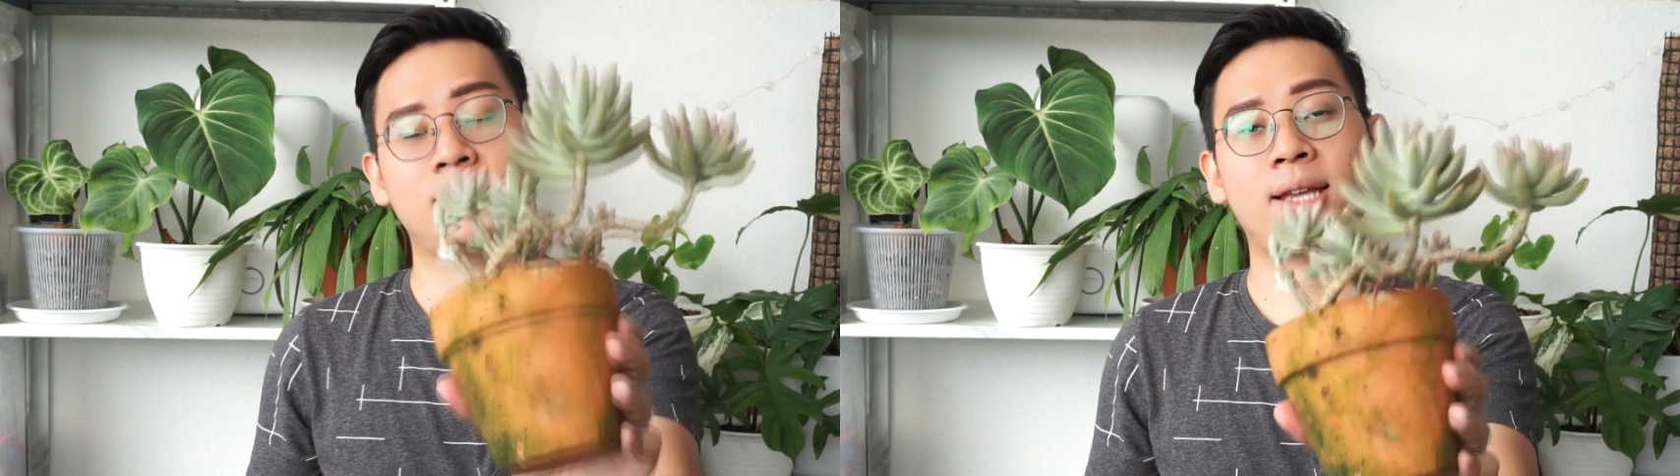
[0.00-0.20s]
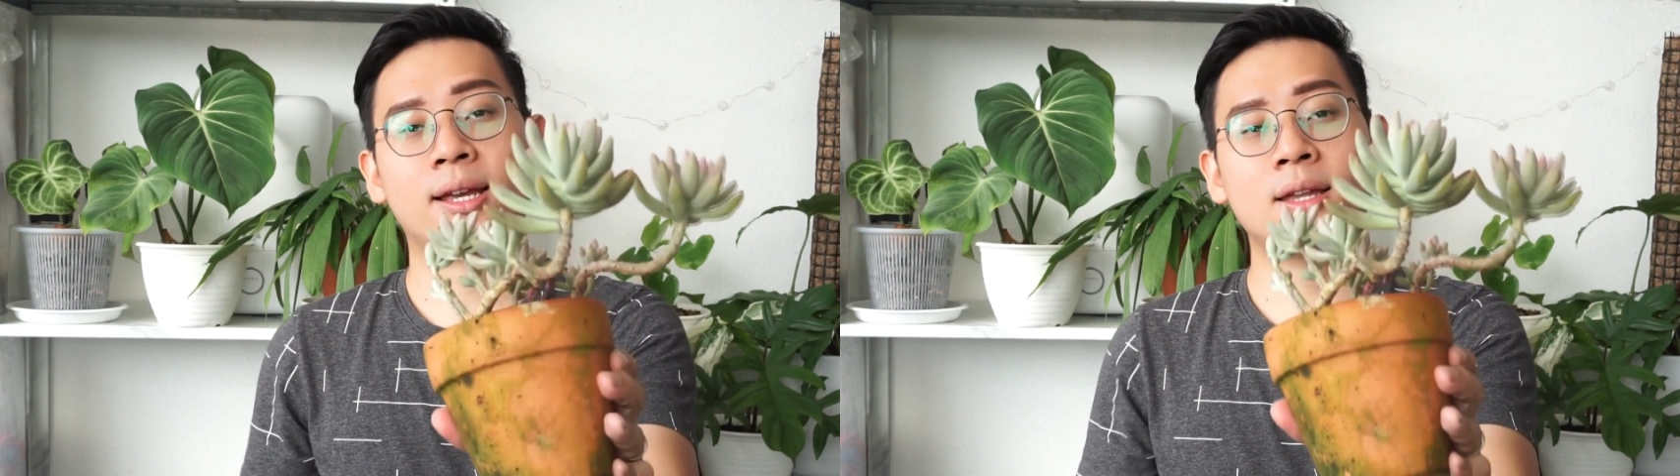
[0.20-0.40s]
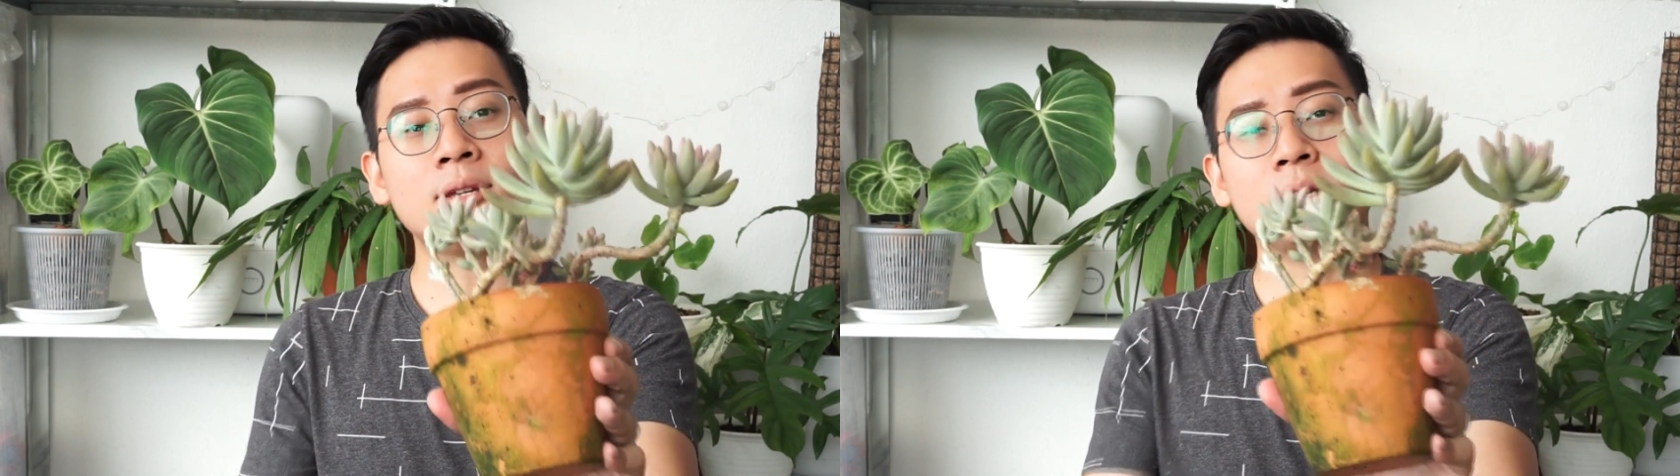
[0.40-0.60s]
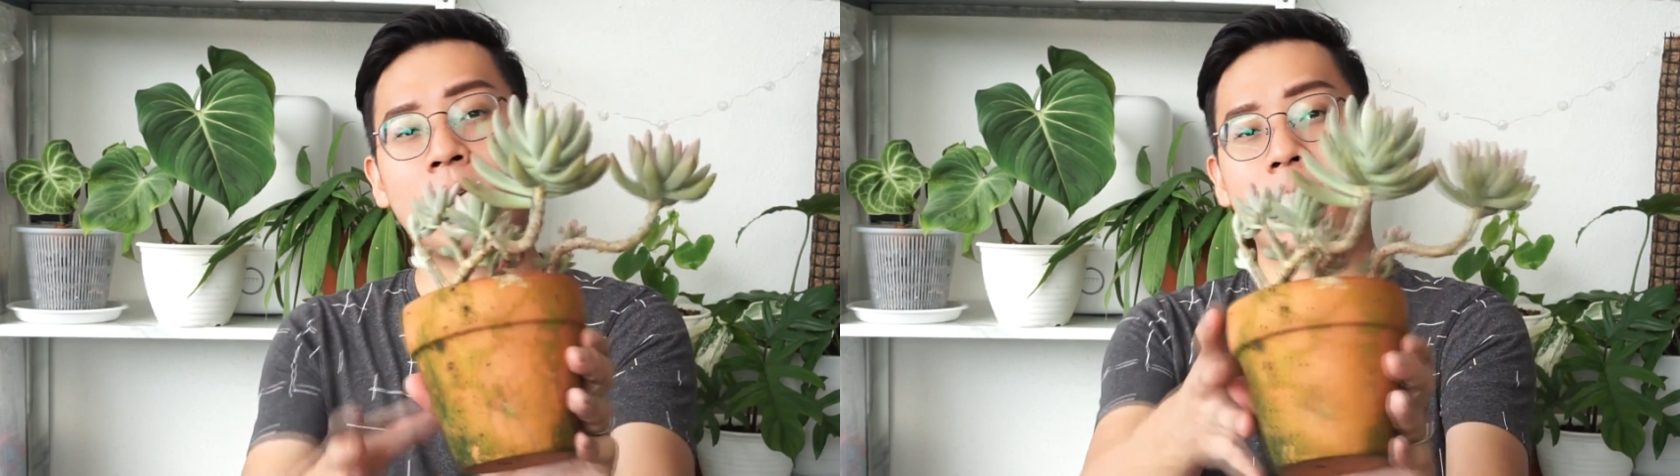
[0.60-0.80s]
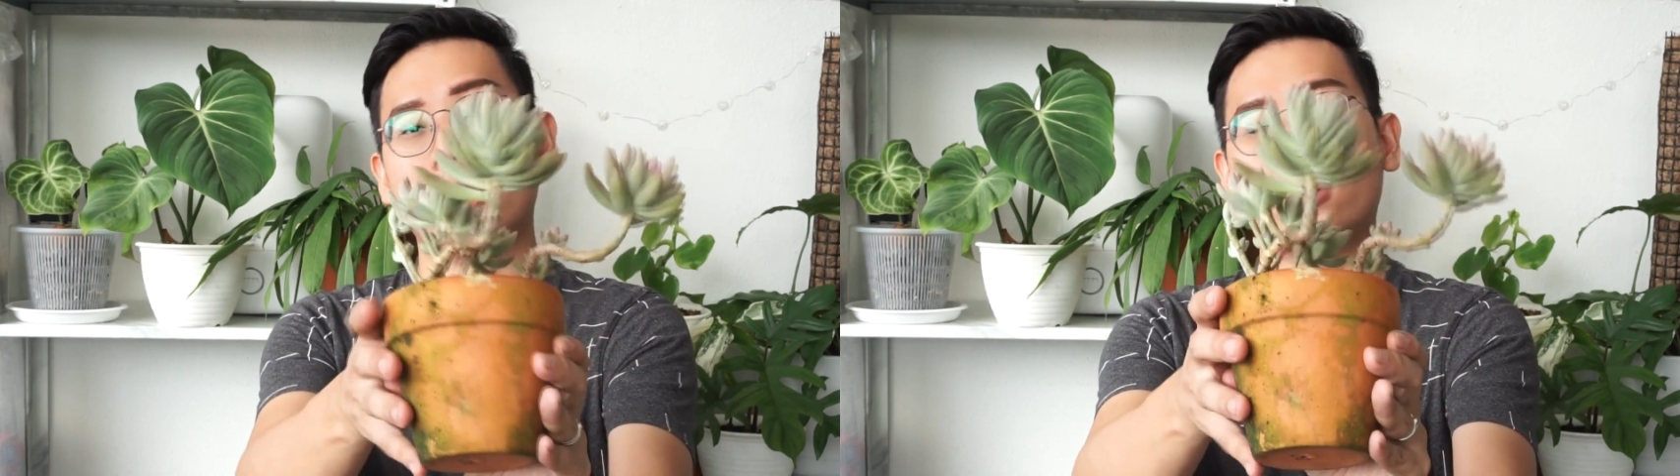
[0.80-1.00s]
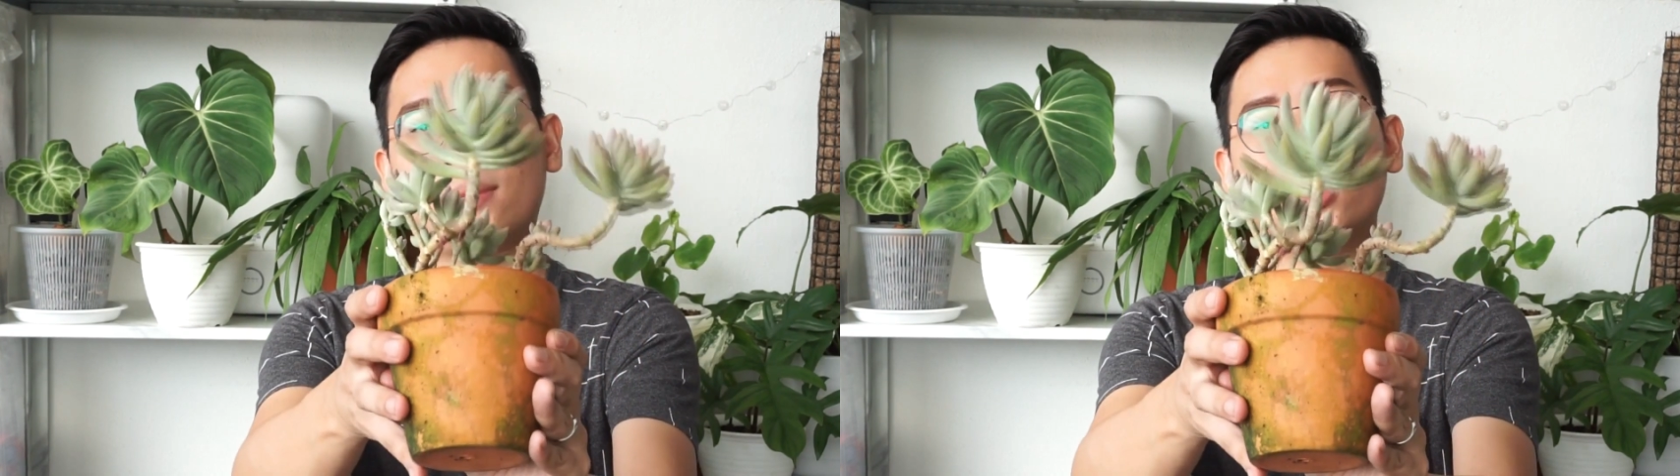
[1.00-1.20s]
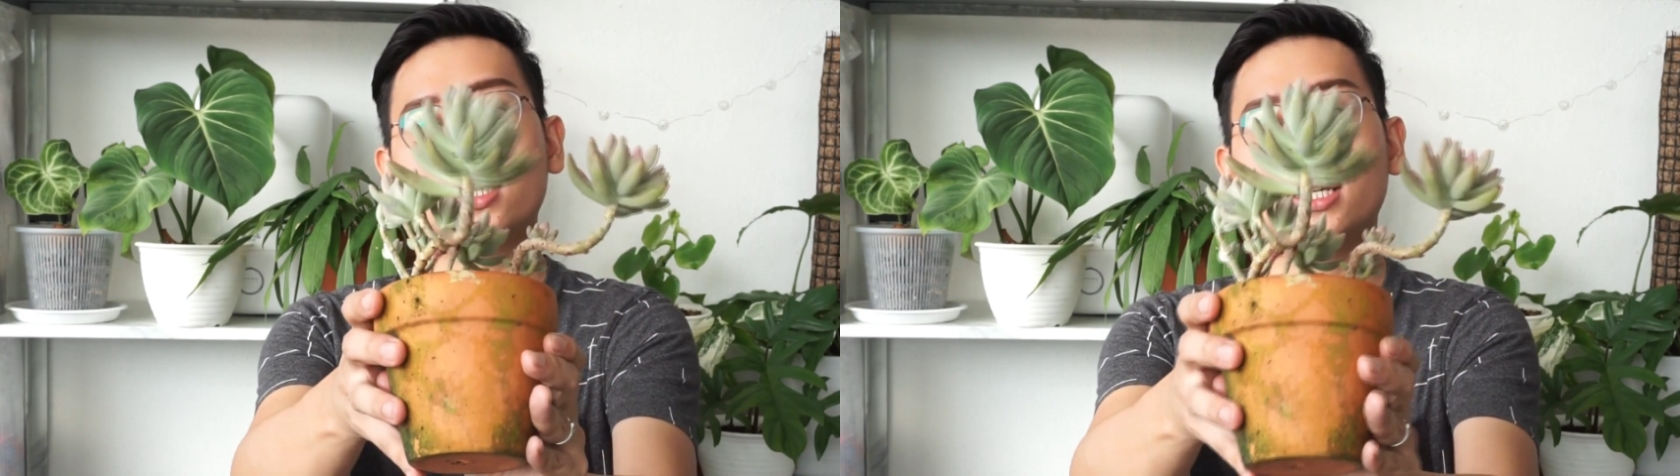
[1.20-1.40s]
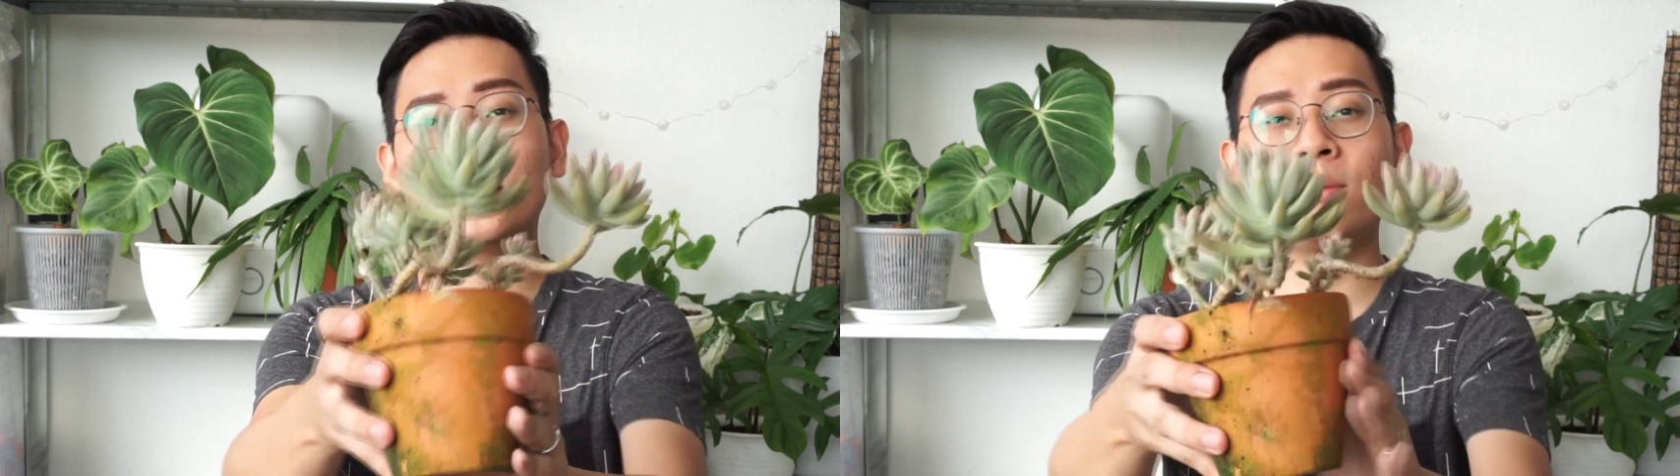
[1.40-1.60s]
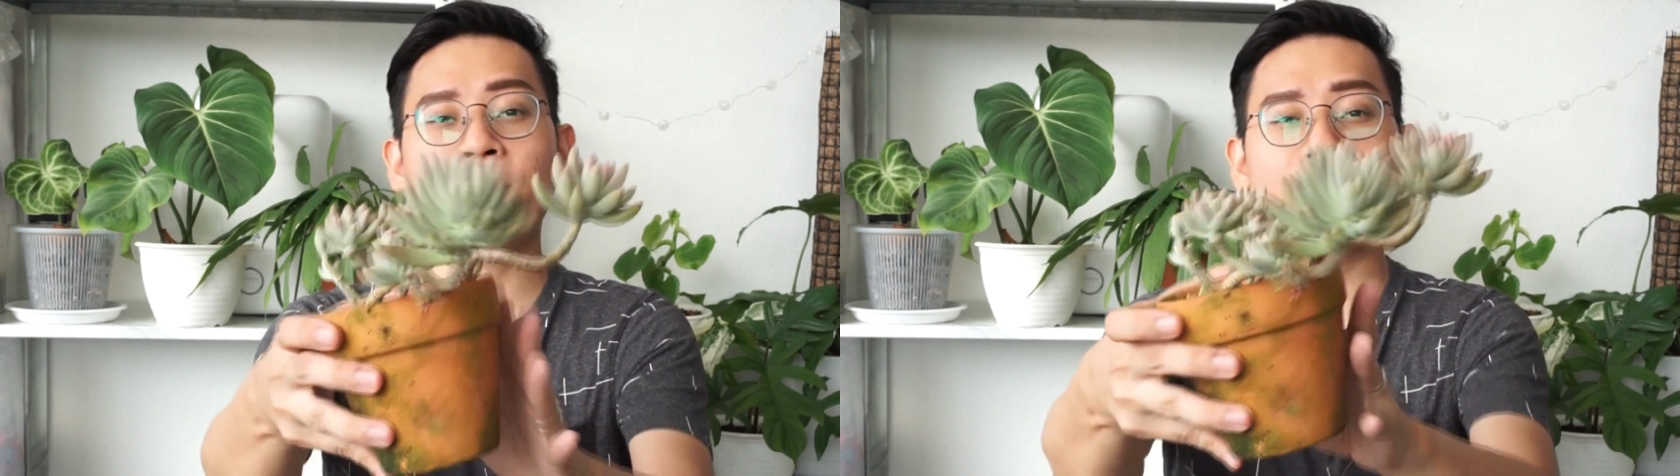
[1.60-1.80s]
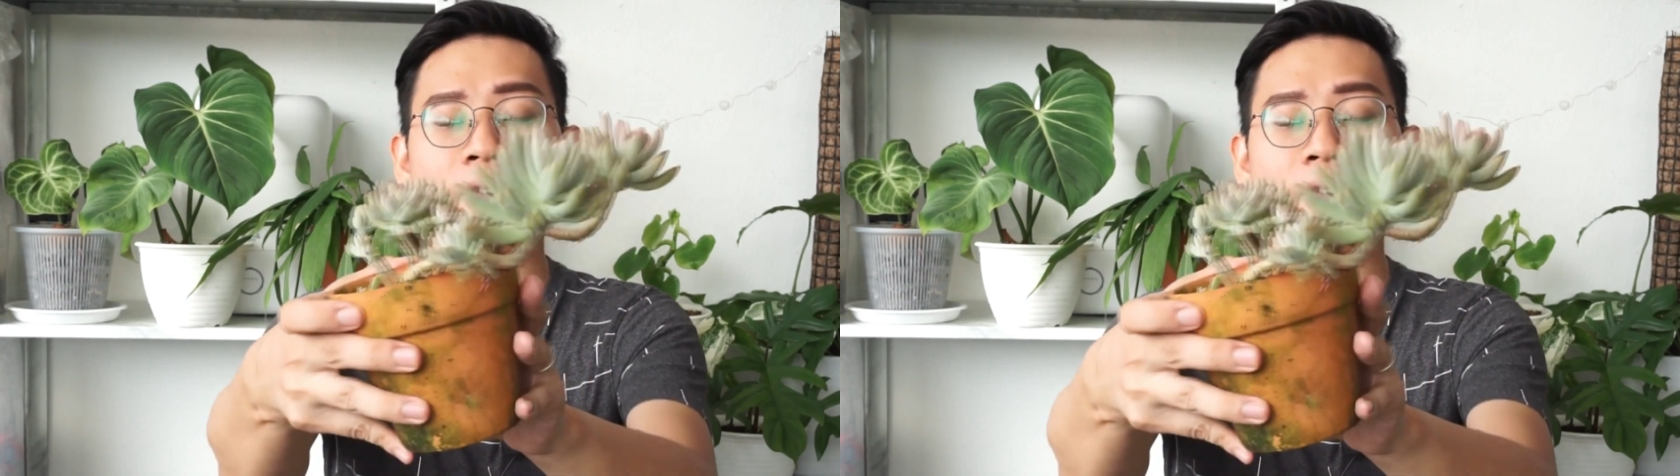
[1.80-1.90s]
Second, Graptosedum